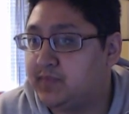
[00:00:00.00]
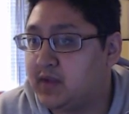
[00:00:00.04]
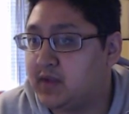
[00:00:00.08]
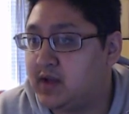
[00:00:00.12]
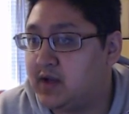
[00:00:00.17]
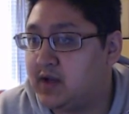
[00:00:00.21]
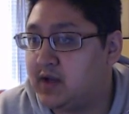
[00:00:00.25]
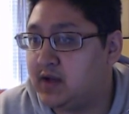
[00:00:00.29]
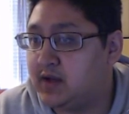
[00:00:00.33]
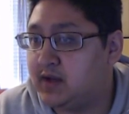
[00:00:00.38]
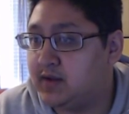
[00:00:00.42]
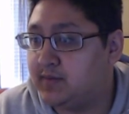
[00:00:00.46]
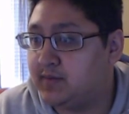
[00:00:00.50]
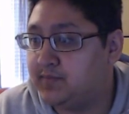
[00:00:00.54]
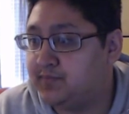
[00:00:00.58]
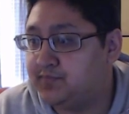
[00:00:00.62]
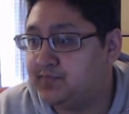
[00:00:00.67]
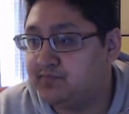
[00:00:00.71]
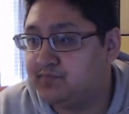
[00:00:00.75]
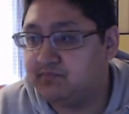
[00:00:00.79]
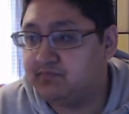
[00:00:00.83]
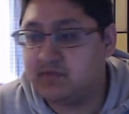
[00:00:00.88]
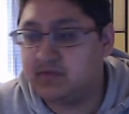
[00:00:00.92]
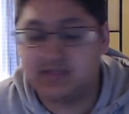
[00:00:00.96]
Um,
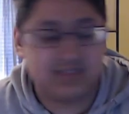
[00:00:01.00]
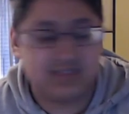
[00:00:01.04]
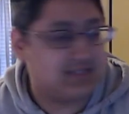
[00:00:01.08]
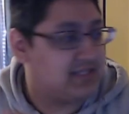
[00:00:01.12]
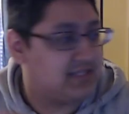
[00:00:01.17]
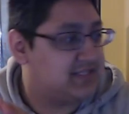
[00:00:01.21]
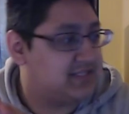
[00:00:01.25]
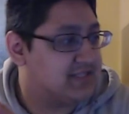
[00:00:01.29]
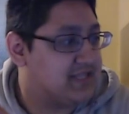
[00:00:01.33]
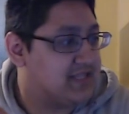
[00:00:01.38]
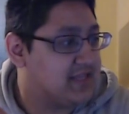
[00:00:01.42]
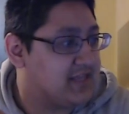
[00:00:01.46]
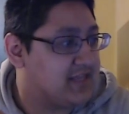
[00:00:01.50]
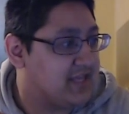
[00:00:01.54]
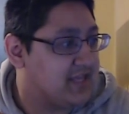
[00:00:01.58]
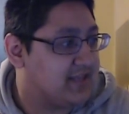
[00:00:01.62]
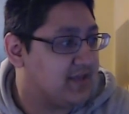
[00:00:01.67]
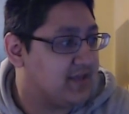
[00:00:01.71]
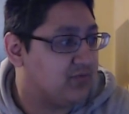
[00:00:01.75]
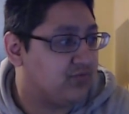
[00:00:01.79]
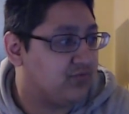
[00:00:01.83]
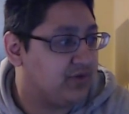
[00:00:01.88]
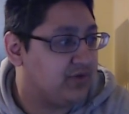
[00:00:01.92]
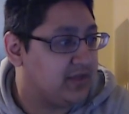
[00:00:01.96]
this is this is the thing
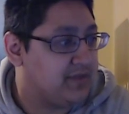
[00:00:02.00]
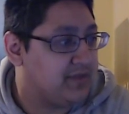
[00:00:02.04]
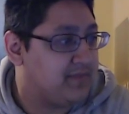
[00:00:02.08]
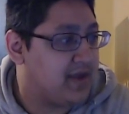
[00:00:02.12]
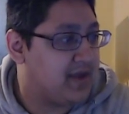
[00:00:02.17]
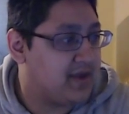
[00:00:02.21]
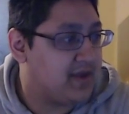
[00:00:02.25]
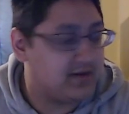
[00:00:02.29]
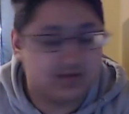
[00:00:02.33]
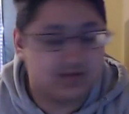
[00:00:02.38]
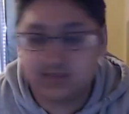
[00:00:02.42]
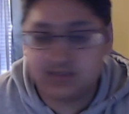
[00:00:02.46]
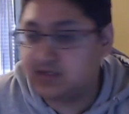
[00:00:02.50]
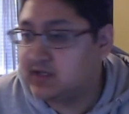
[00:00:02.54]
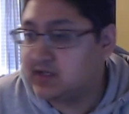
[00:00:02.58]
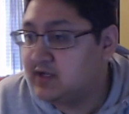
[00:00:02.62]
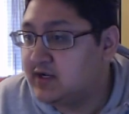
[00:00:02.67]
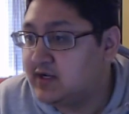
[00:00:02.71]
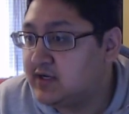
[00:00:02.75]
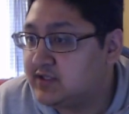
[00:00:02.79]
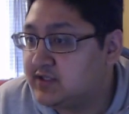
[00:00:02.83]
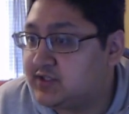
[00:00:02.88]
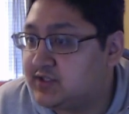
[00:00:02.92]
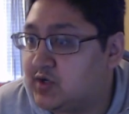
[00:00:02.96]
that really matters.
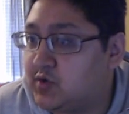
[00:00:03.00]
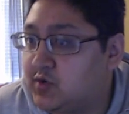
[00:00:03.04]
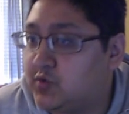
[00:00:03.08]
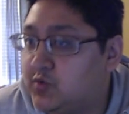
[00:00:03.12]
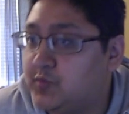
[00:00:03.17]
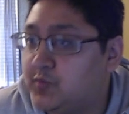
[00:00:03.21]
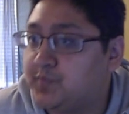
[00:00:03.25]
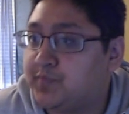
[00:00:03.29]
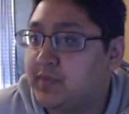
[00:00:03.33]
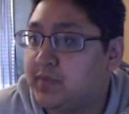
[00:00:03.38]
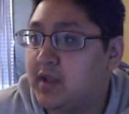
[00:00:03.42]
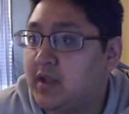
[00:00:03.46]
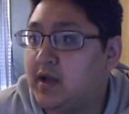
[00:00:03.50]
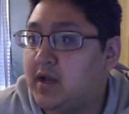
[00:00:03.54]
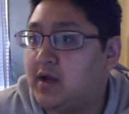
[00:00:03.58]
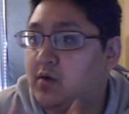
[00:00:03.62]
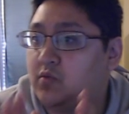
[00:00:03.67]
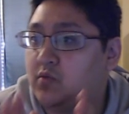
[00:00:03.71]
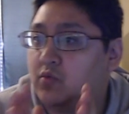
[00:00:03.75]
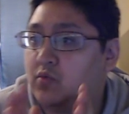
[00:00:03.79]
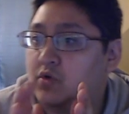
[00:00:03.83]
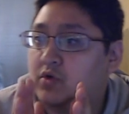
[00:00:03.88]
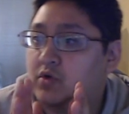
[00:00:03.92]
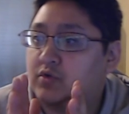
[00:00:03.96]
So
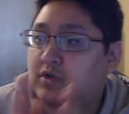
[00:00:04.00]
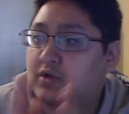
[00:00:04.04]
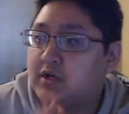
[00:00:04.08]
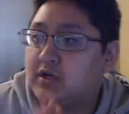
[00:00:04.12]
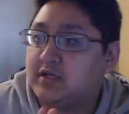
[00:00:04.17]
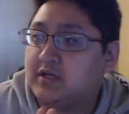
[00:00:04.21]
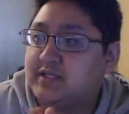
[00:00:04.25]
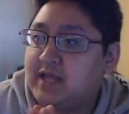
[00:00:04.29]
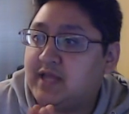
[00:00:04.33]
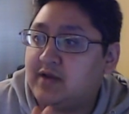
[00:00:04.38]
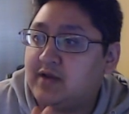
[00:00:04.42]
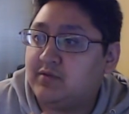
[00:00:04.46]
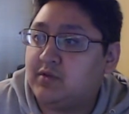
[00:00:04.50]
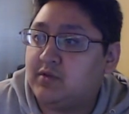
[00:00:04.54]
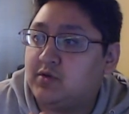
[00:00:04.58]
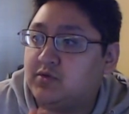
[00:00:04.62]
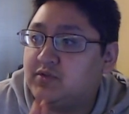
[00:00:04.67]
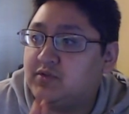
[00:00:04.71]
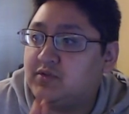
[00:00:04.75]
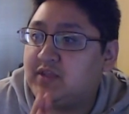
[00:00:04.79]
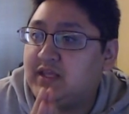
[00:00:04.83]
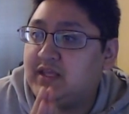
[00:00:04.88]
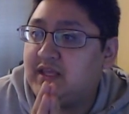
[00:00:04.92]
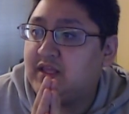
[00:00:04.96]
uh, you're gonna
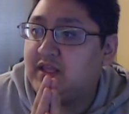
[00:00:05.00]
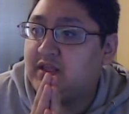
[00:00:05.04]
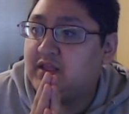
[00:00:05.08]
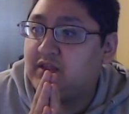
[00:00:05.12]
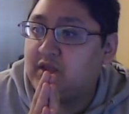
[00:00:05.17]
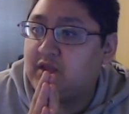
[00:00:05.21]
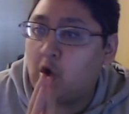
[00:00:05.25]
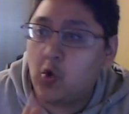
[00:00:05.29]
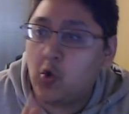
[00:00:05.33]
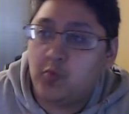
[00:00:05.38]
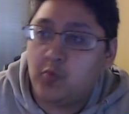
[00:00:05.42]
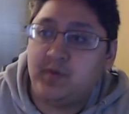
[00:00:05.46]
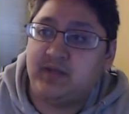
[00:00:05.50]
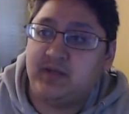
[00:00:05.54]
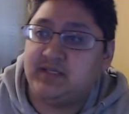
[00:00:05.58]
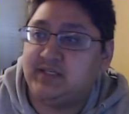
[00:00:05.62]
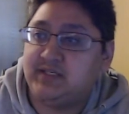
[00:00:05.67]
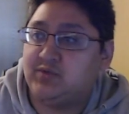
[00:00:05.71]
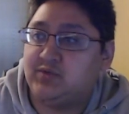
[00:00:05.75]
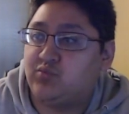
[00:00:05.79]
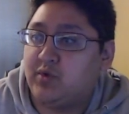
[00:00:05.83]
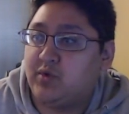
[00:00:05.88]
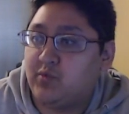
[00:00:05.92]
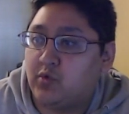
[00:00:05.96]
download the O P T
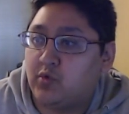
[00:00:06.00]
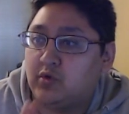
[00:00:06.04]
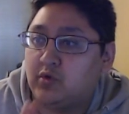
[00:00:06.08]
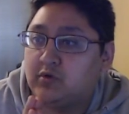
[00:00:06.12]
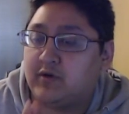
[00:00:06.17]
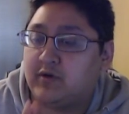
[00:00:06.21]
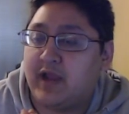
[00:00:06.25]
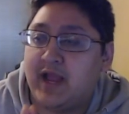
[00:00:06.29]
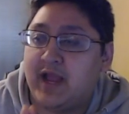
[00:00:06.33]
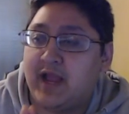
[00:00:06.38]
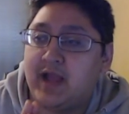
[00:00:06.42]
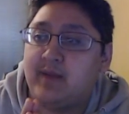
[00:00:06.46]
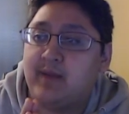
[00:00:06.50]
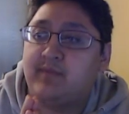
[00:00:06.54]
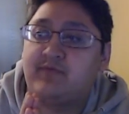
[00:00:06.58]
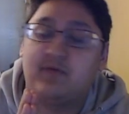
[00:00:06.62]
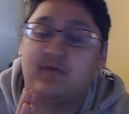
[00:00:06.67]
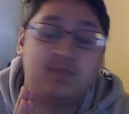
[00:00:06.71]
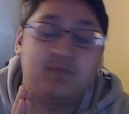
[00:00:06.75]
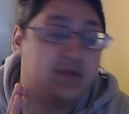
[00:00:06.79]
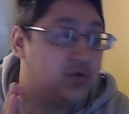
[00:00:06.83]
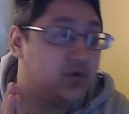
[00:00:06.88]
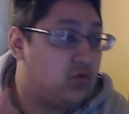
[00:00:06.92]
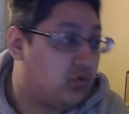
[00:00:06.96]
C ReRoller app
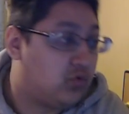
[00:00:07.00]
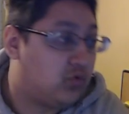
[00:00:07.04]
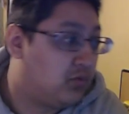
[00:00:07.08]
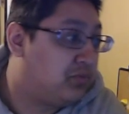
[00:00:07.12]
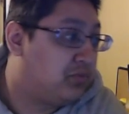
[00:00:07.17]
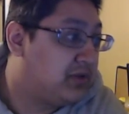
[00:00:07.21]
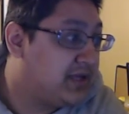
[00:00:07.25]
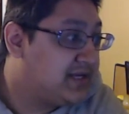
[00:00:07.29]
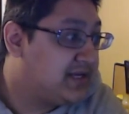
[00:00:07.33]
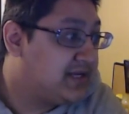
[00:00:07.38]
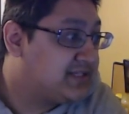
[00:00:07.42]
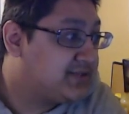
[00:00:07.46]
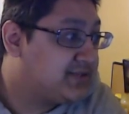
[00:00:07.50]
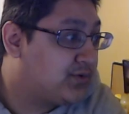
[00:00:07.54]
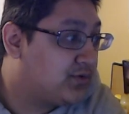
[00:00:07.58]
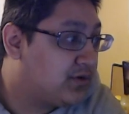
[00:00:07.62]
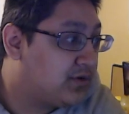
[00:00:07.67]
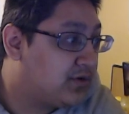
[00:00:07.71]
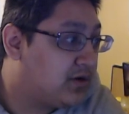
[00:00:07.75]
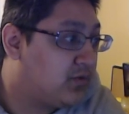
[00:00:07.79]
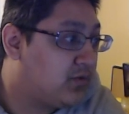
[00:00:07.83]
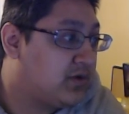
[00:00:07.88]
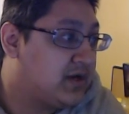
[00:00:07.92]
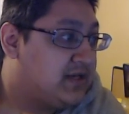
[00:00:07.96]
from the Google Play
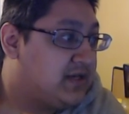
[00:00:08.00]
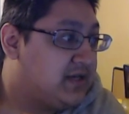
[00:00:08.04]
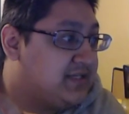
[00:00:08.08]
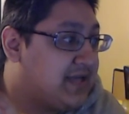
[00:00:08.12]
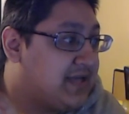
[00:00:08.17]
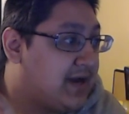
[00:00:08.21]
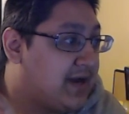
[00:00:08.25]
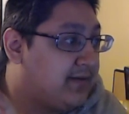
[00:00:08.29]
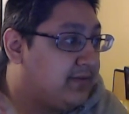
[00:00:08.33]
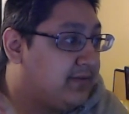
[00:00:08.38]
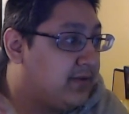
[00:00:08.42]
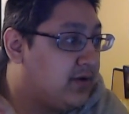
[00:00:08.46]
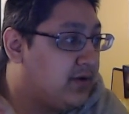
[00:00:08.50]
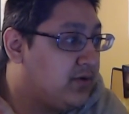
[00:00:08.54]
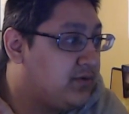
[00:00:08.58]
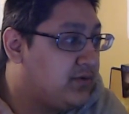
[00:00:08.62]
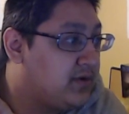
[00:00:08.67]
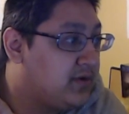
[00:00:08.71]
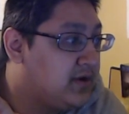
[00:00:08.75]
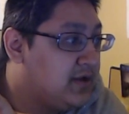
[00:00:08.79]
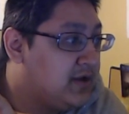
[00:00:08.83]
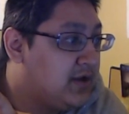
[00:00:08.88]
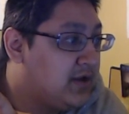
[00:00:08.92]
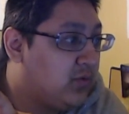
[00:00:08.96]
Store. We're gonna download
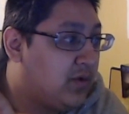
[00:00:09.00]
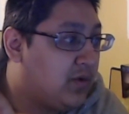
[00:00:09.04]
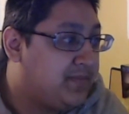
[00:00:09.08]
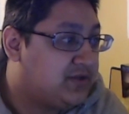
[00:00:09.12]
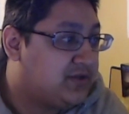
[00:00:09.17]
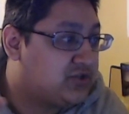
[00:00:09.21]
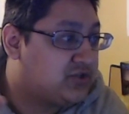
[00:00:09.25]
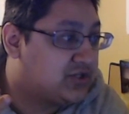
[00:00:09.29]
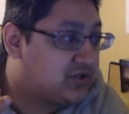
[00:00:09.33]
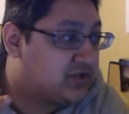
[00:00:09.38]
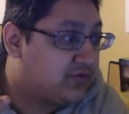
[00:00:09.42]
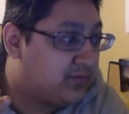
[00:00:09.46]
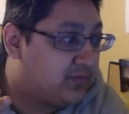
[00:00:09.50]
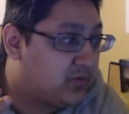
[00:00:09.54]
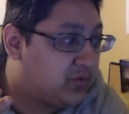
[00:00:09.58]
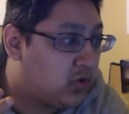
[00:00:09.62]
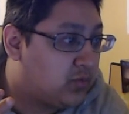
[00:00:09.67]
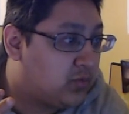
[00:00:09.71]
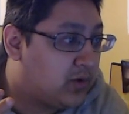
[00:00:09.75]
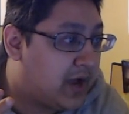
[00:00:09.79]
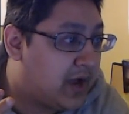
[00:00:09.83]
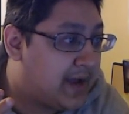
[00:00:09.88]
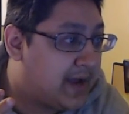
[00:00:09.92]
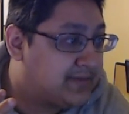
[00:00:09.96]
One Piece Treasure from
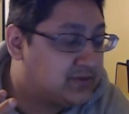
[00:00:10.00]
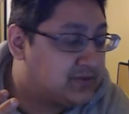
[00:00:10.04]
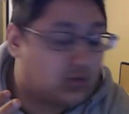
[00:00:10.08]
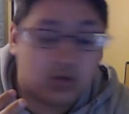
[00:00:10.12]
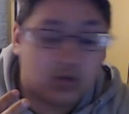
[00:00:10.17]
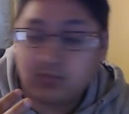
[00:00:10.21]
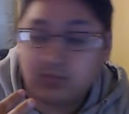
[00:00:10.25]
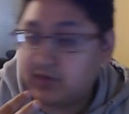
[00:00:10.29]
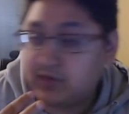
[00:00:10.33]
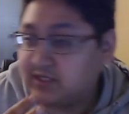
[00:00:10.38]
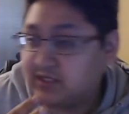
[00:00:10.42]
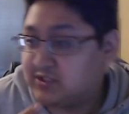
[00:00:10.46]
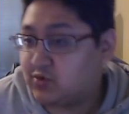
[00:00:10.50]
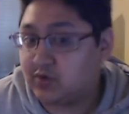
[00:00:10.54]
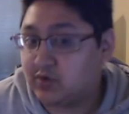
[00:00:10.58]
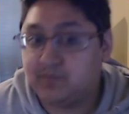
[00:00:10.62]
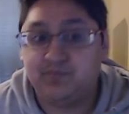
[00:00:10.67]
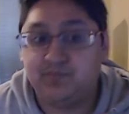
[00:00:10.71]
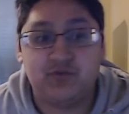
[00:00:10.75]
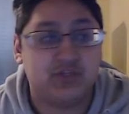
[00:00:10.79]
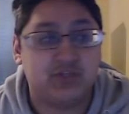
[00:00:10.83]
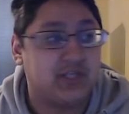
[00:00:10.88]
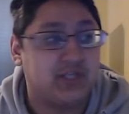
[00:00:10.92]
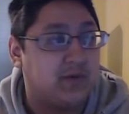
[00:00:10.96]
Google App Store, Play
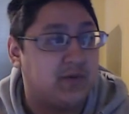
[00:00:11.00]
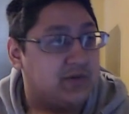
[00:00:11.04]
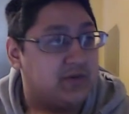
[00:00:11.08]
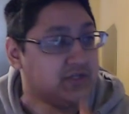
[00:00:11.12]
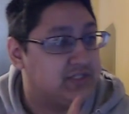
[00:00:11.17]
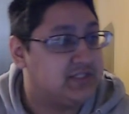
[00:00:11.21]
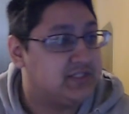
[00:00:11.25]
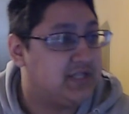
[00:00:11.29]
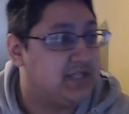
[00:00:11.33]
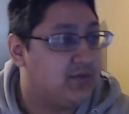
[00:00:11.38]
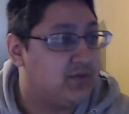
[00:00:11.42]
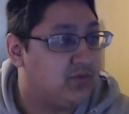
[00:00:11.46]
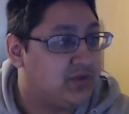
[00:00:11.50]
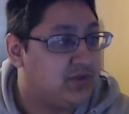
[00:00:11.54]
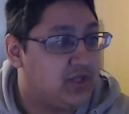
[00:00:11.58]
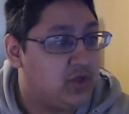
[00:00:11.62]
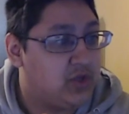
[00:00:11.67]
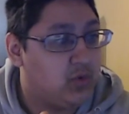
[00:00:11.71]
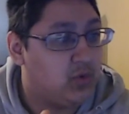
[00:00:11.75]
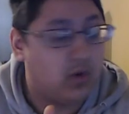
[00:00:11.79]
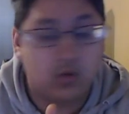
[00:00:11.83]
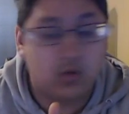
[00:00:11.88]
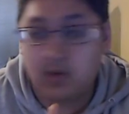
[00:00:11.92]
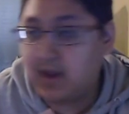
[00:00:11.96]
Store, just like we just did with
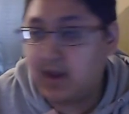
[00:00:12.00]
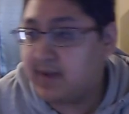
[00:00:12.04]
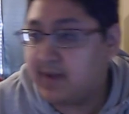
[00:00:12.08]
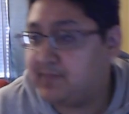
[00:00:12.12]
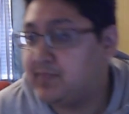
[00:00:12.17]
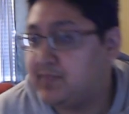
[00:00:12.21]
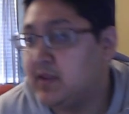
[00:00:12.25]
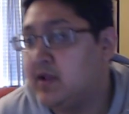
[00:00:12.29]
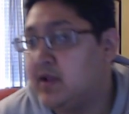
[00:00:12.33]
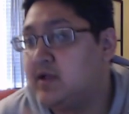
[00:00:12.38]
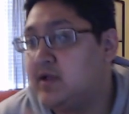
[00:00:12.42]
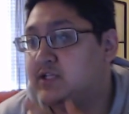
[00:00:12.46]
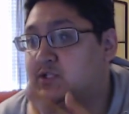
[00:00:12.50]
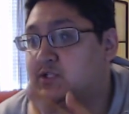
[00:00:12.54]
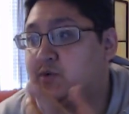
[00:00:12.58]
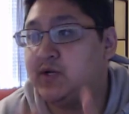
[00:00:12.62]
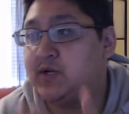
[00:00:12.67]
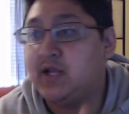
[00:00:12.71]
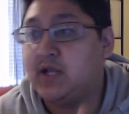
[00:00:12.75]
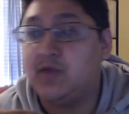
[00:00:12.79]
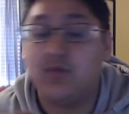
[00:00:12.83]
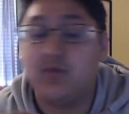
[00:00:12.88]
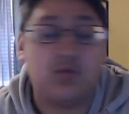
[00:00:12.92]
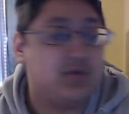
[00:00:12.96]
QooApp. So
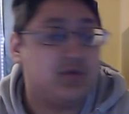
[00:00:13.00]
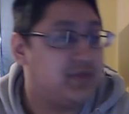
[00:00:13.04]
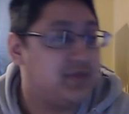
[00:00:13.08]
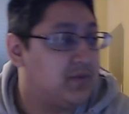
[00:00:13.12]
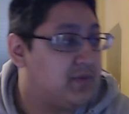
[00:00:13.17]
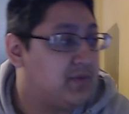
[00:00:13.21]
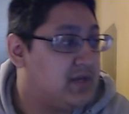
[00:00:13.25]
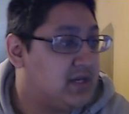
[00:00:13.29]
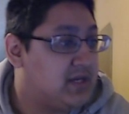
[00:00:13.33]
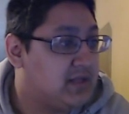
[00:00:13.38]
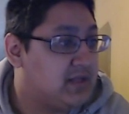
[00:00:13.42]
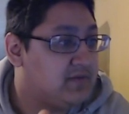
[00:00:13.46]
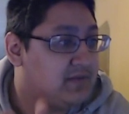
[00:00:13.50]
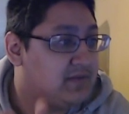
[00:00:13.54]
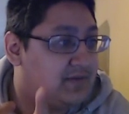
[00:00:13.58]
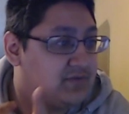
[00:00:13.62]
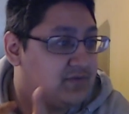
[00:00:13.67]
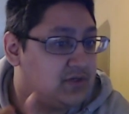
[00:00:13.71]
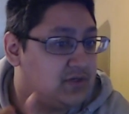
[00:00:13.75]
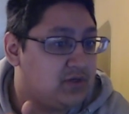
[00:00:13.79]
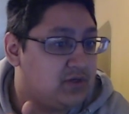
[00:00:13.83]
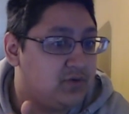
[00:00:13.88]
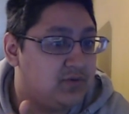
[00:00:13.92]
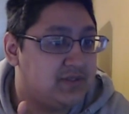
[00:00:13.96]
right now, the only thing we need
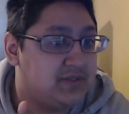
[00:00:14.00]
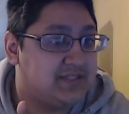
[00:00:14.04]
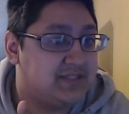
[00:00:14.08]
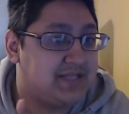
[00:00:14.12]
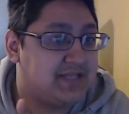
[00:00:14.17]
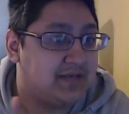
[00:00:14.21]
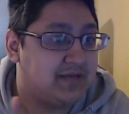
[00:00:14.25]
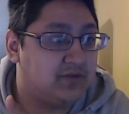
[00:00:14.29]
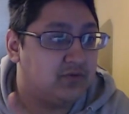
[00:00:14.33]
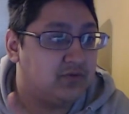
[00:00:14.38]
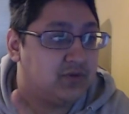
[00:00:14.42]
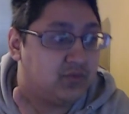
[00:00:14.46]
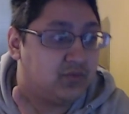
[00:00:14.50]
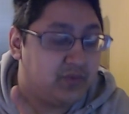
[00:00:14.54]
left to do is download the